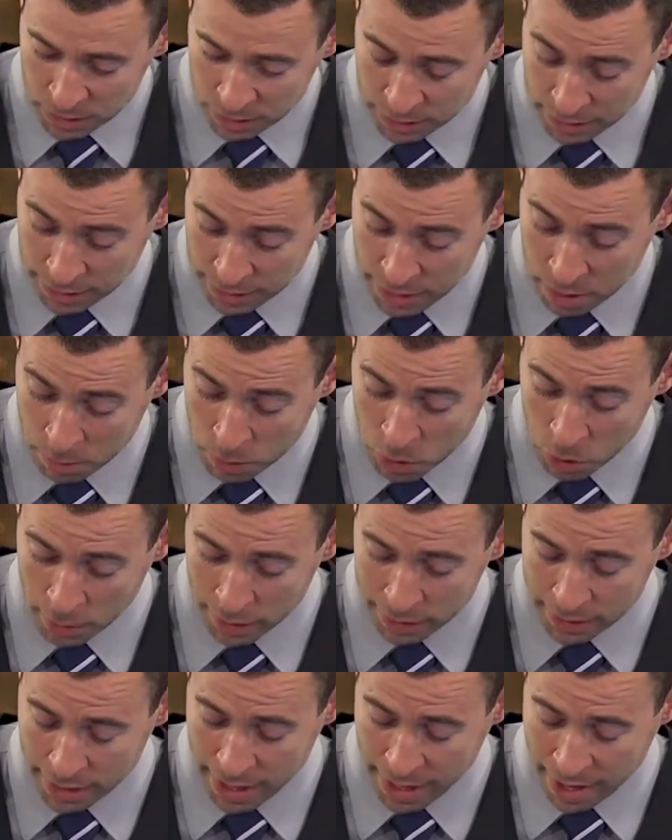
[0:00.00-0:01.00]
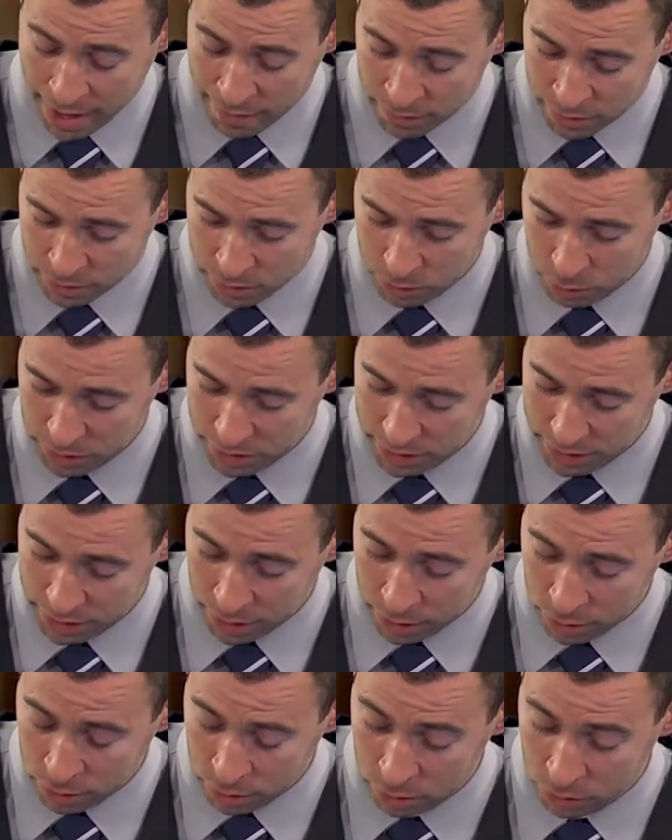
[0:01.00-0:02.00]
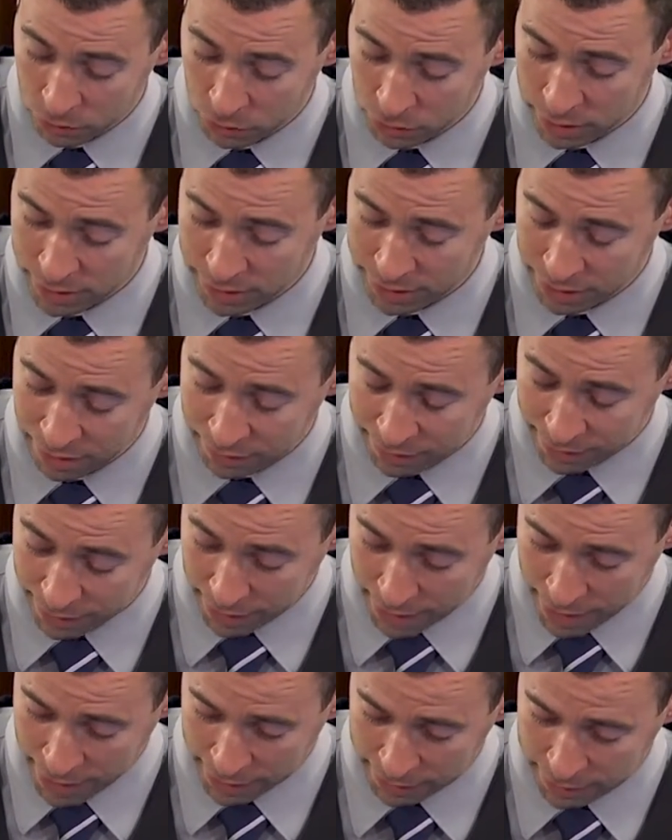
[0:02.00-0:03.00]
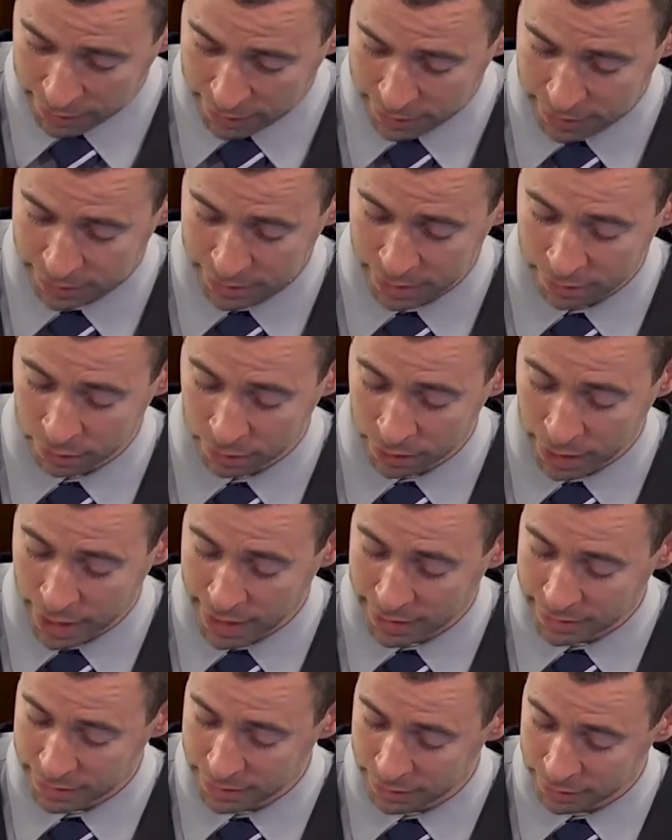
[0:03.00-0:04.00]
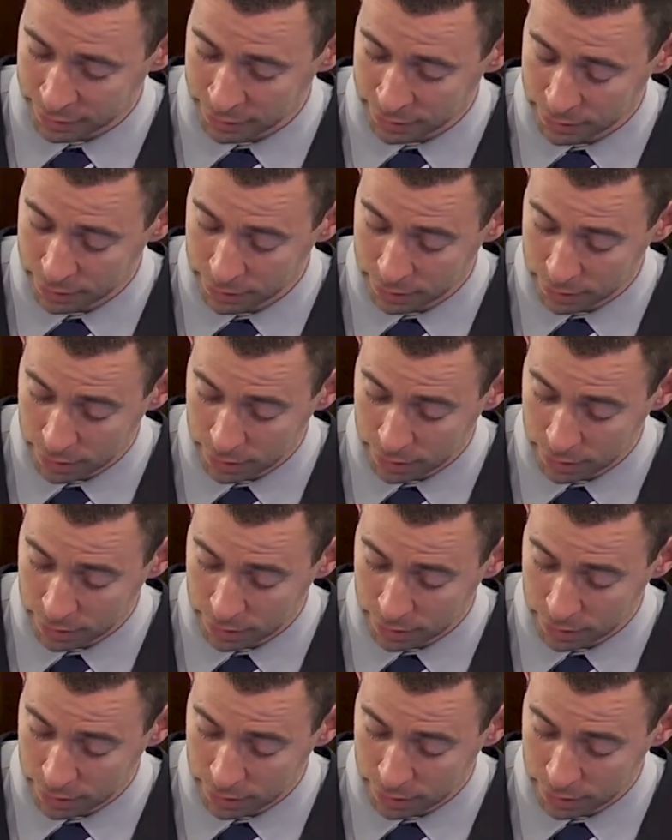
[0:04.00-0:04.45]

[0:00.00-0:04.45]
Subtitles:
To Him who made the heavens with skill, for His loving kindness is everlasting.